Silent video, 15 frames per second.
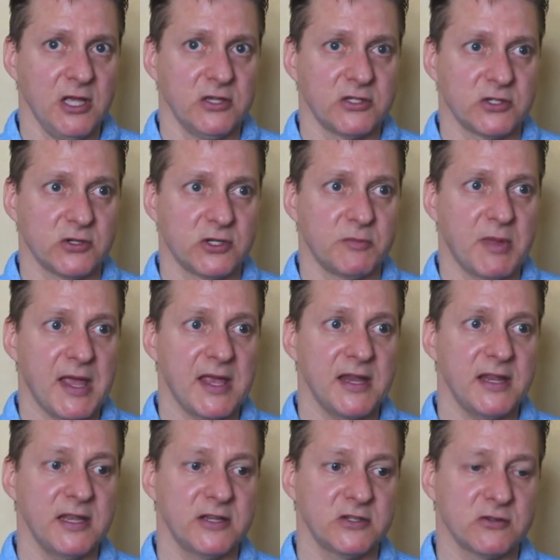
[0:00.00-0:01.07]
So
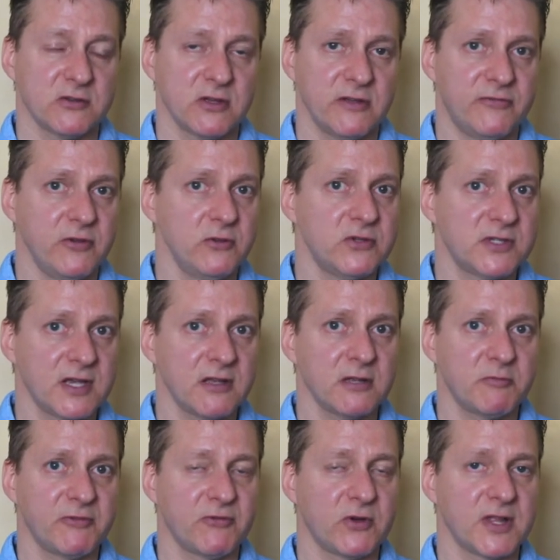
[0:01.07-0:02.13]
depending, if you sell
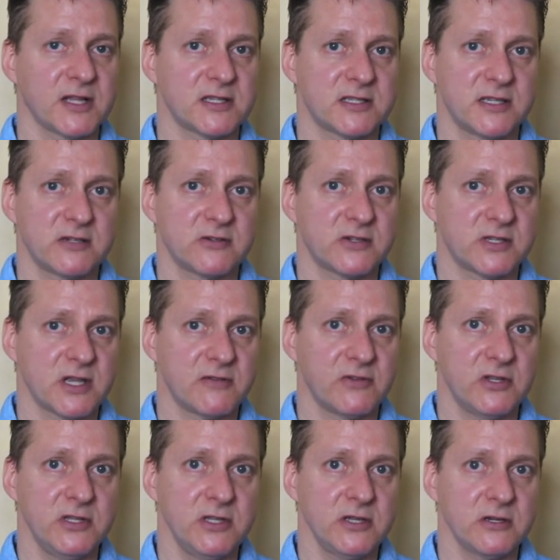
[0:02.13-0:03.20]
it before that 6 or
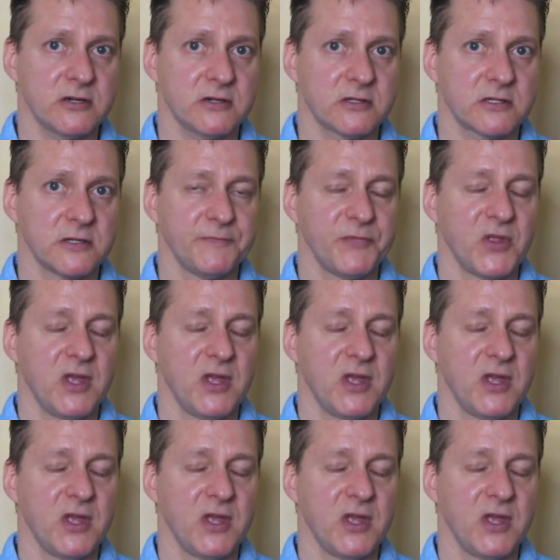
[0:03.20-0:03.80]
7 years,